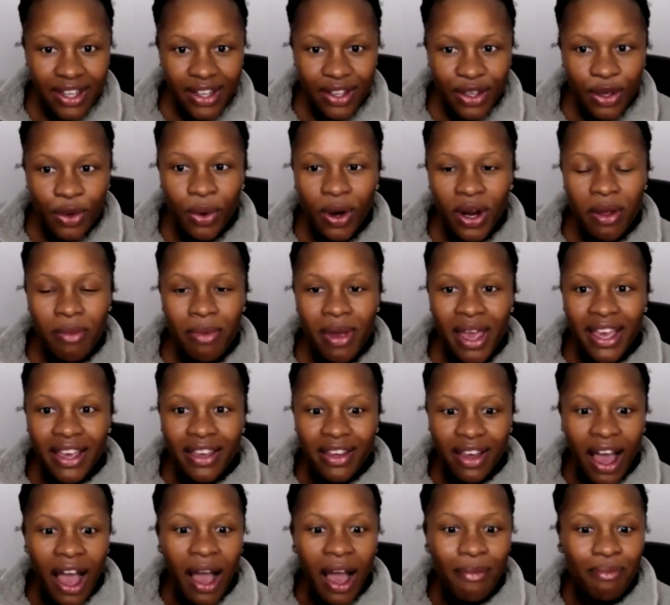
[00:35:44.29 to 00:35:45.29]
You want to
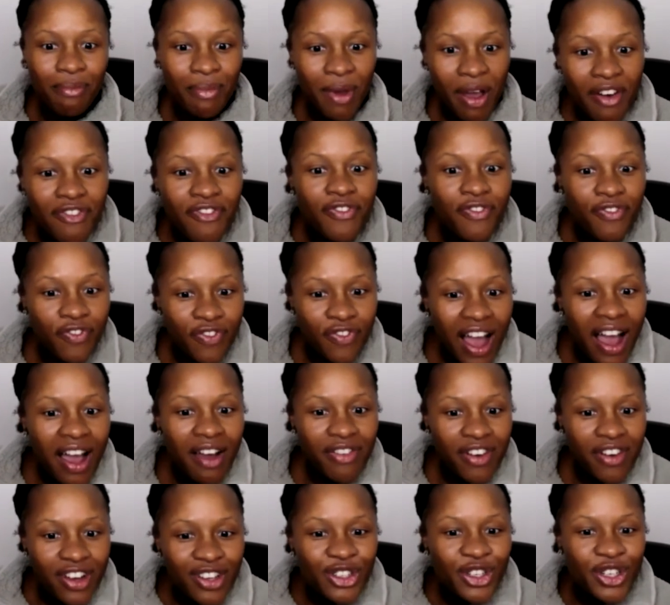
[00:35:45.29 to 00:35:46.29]
make a
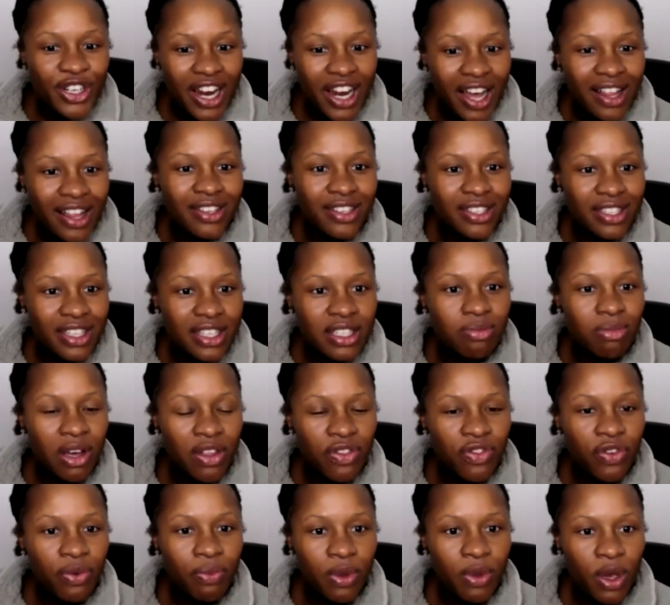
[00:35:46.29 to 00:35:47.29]
$500 this
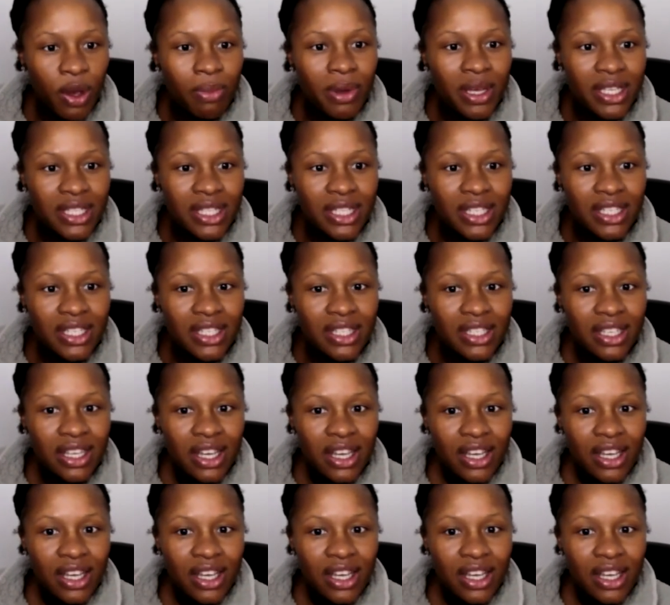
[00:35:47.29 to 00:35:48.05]
month from your business?